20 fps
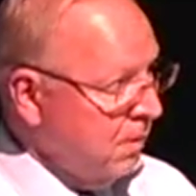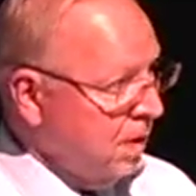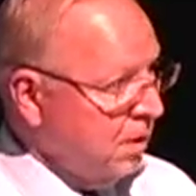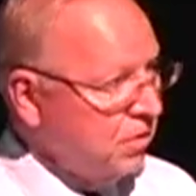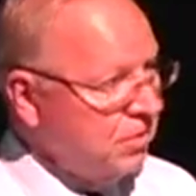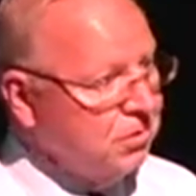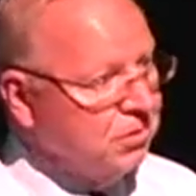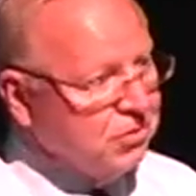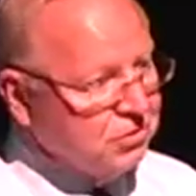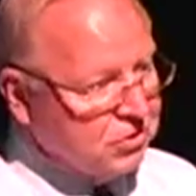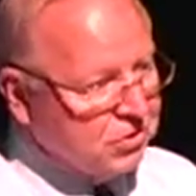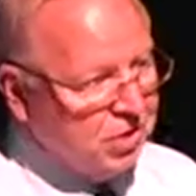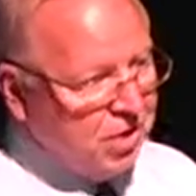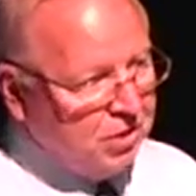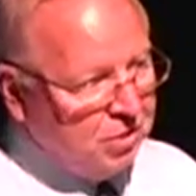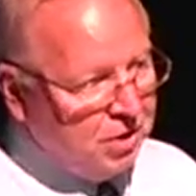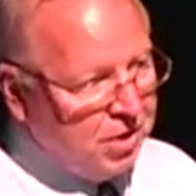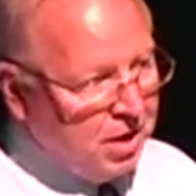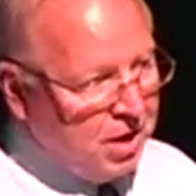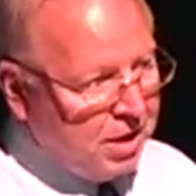You just
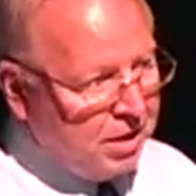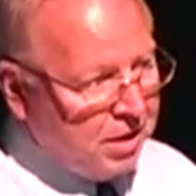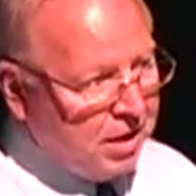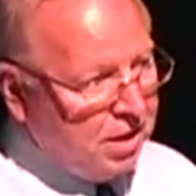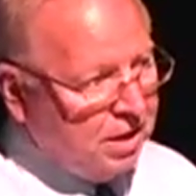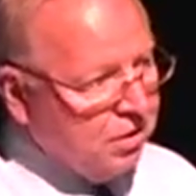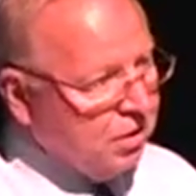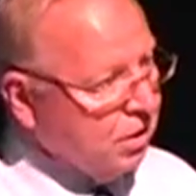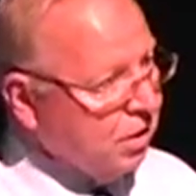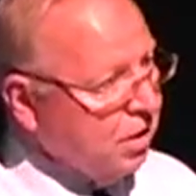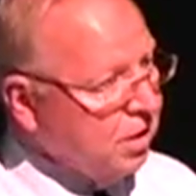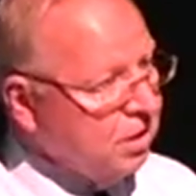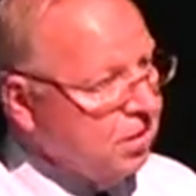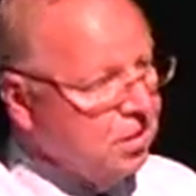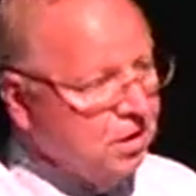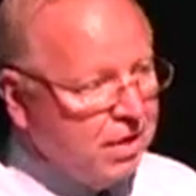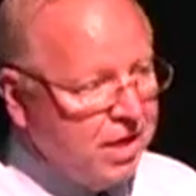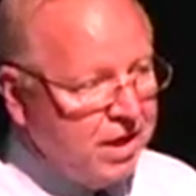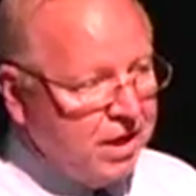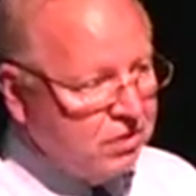scared the heck out of the kid. The
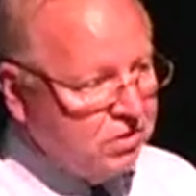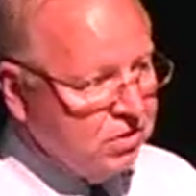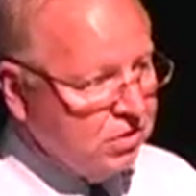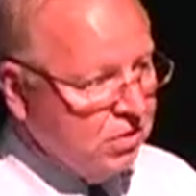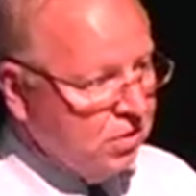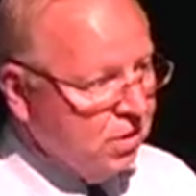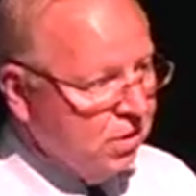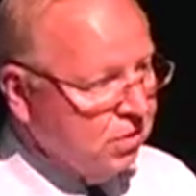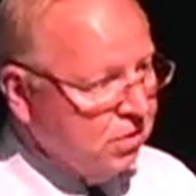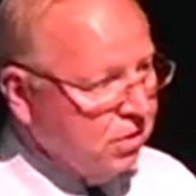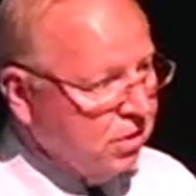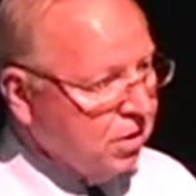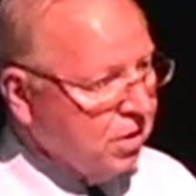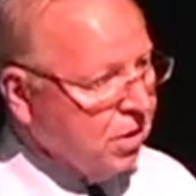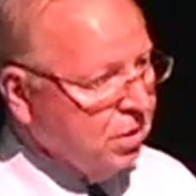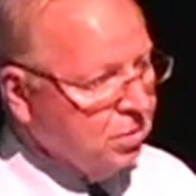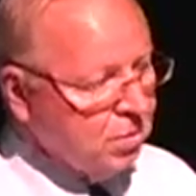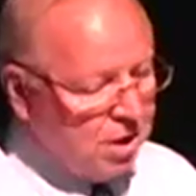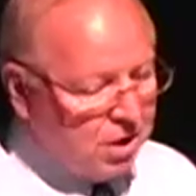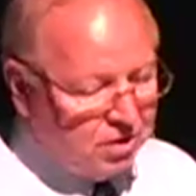last thing they're thinking
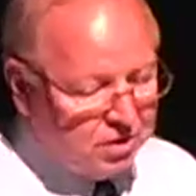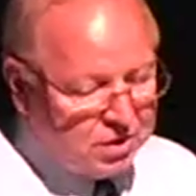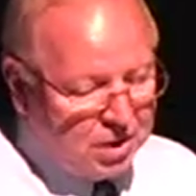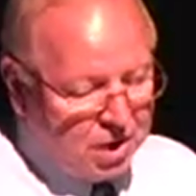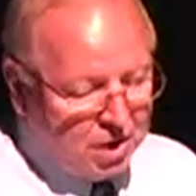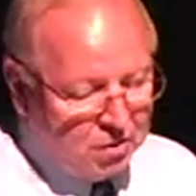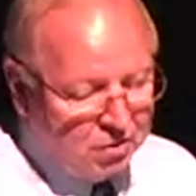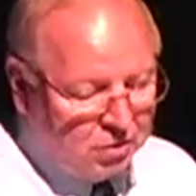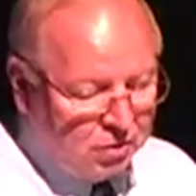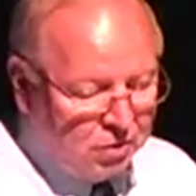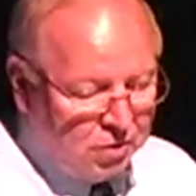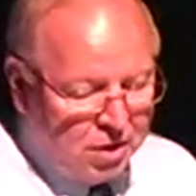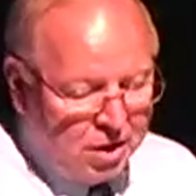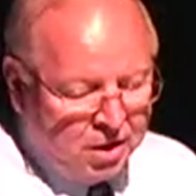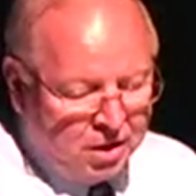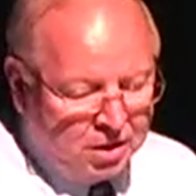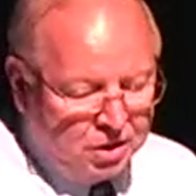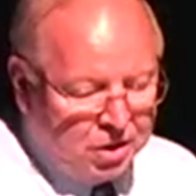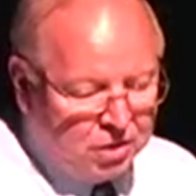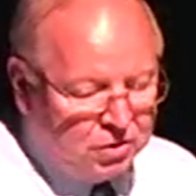about is how to
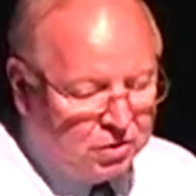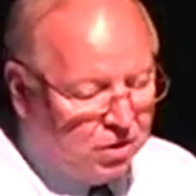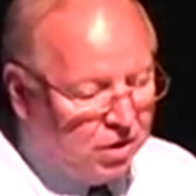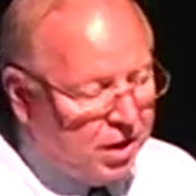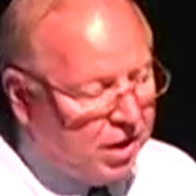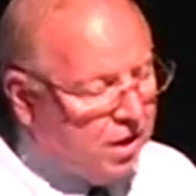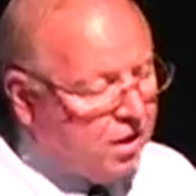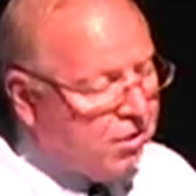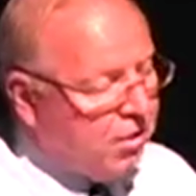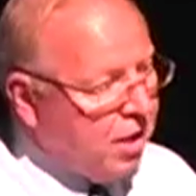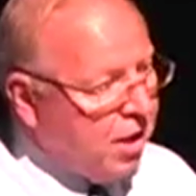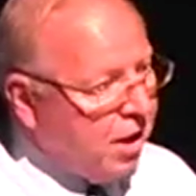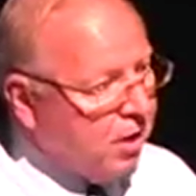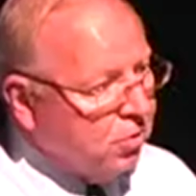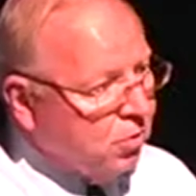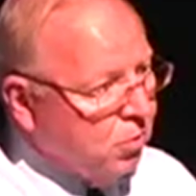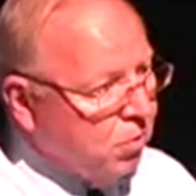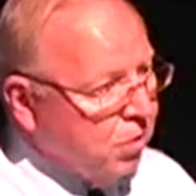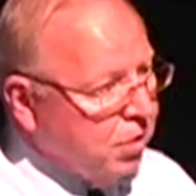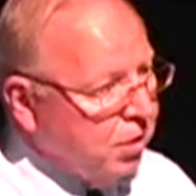get their hand-eye
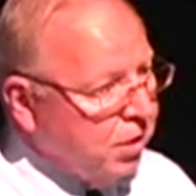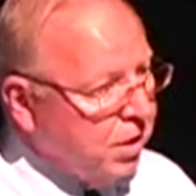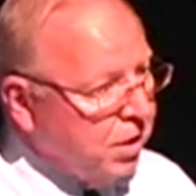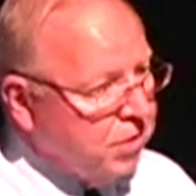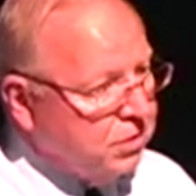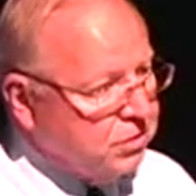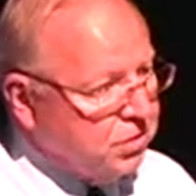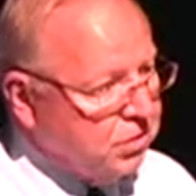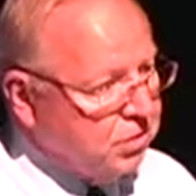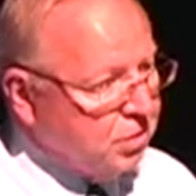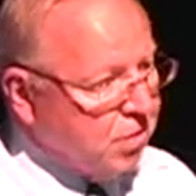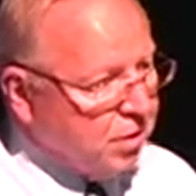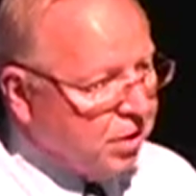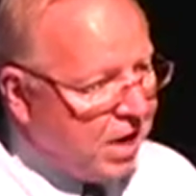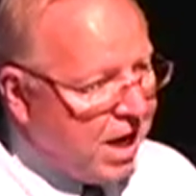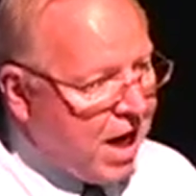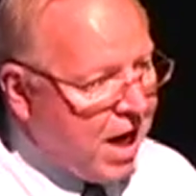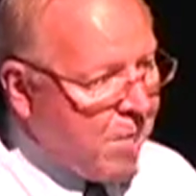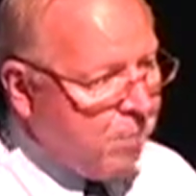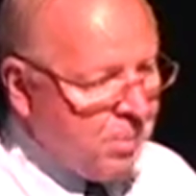coordination,
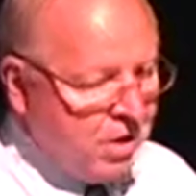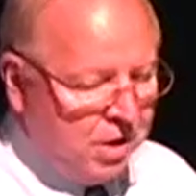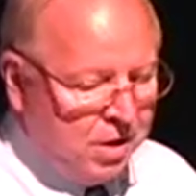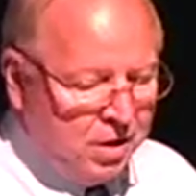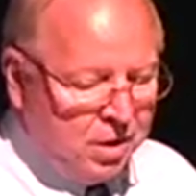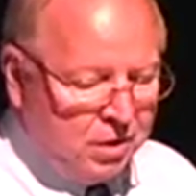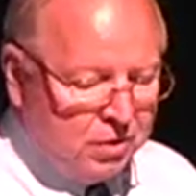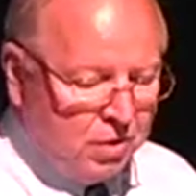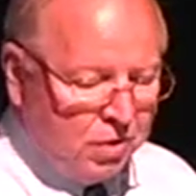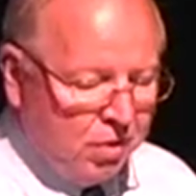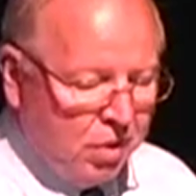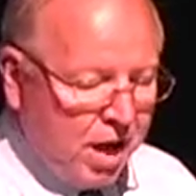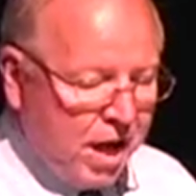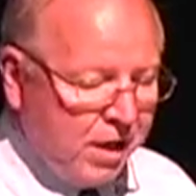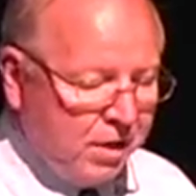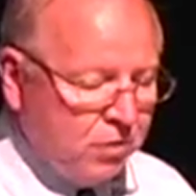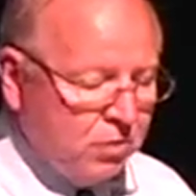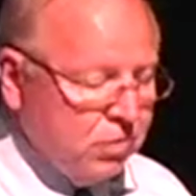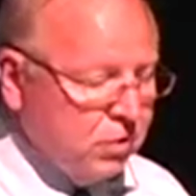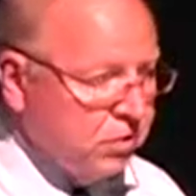their gap, their
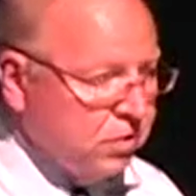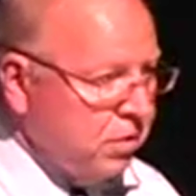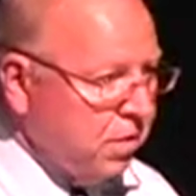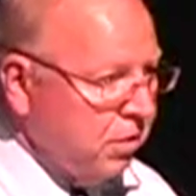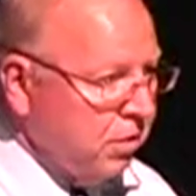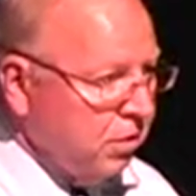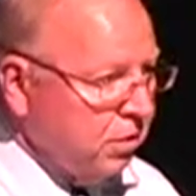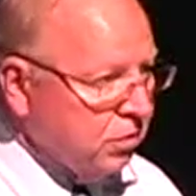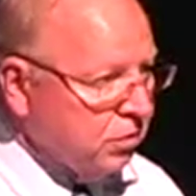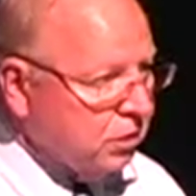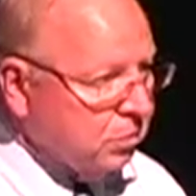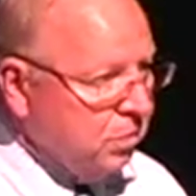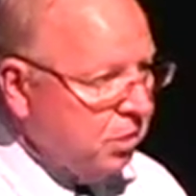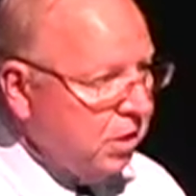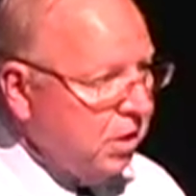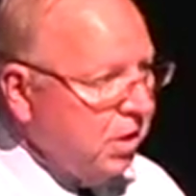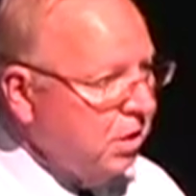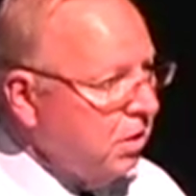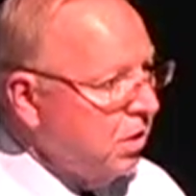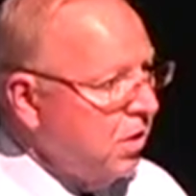angles, their
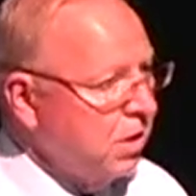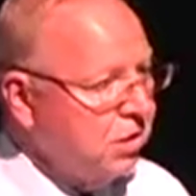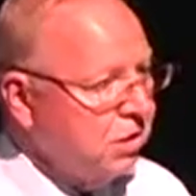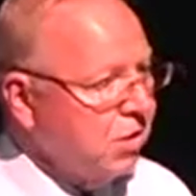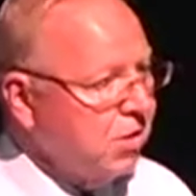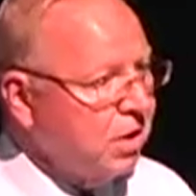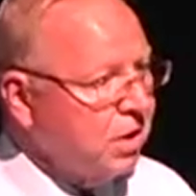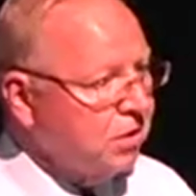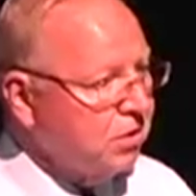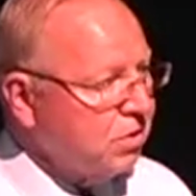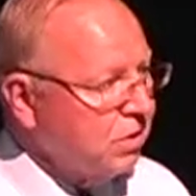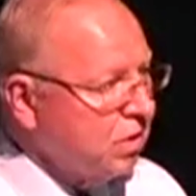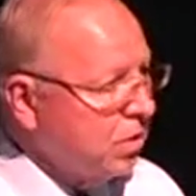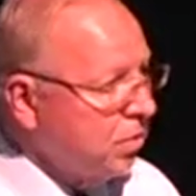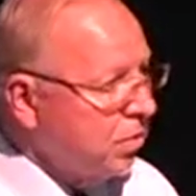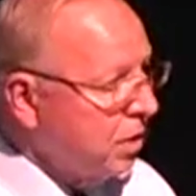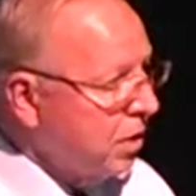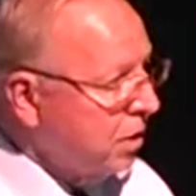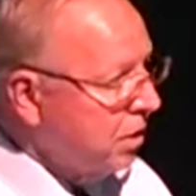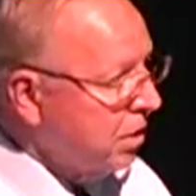speed. They're not thinking
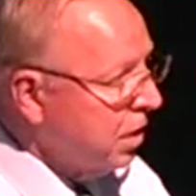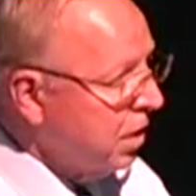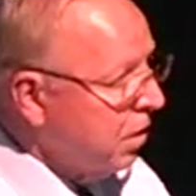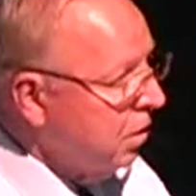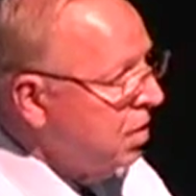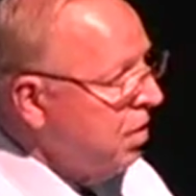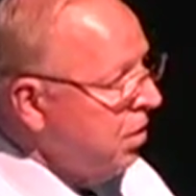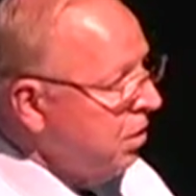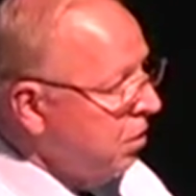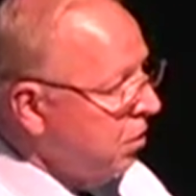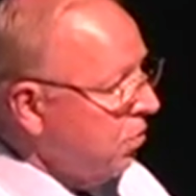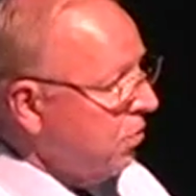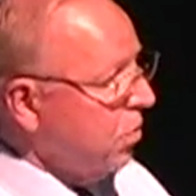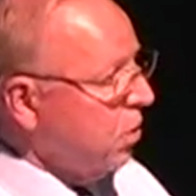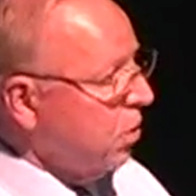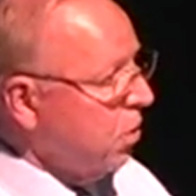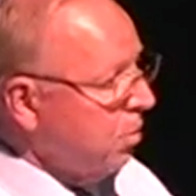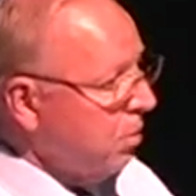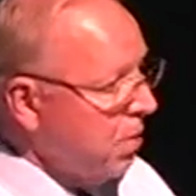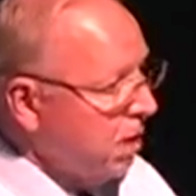about that. They're
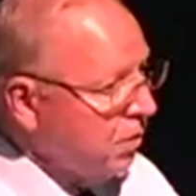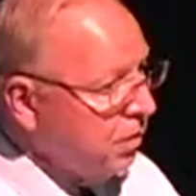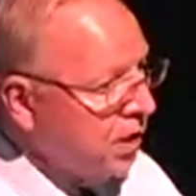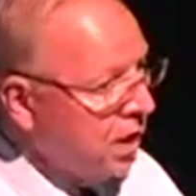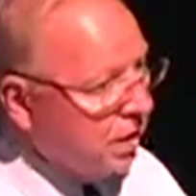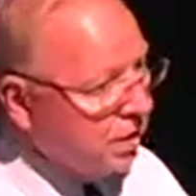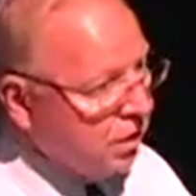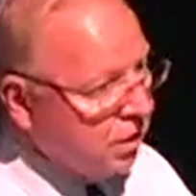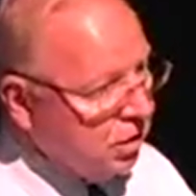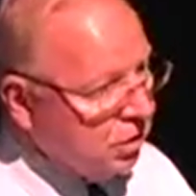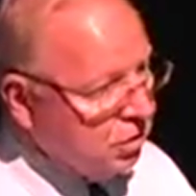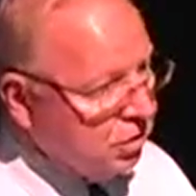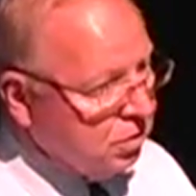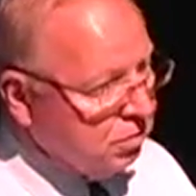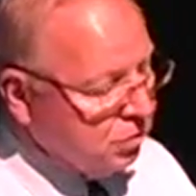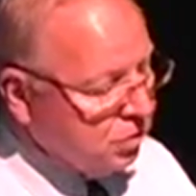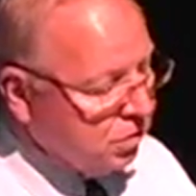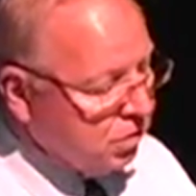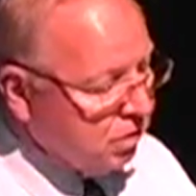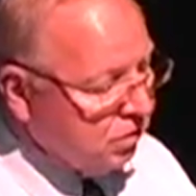thinking about not catching
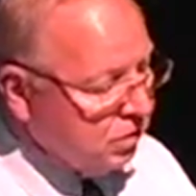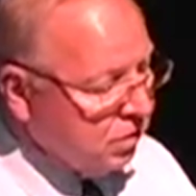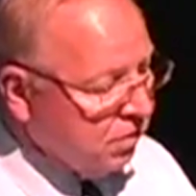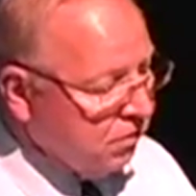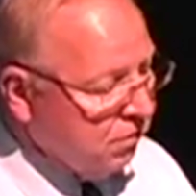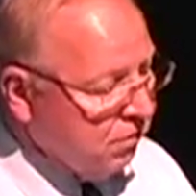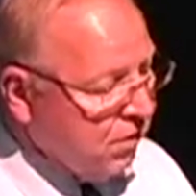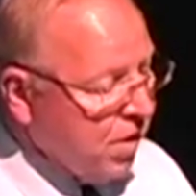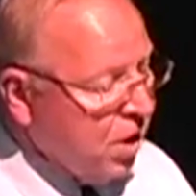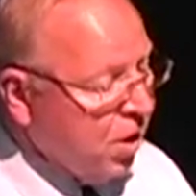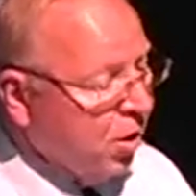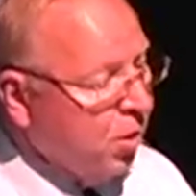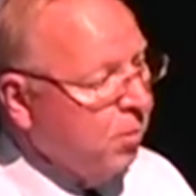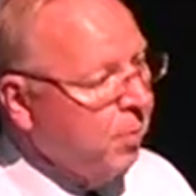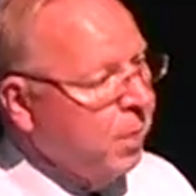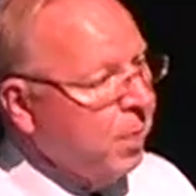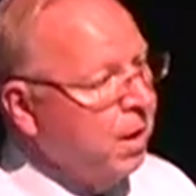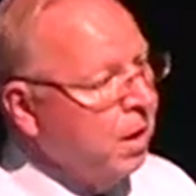themselves on fire.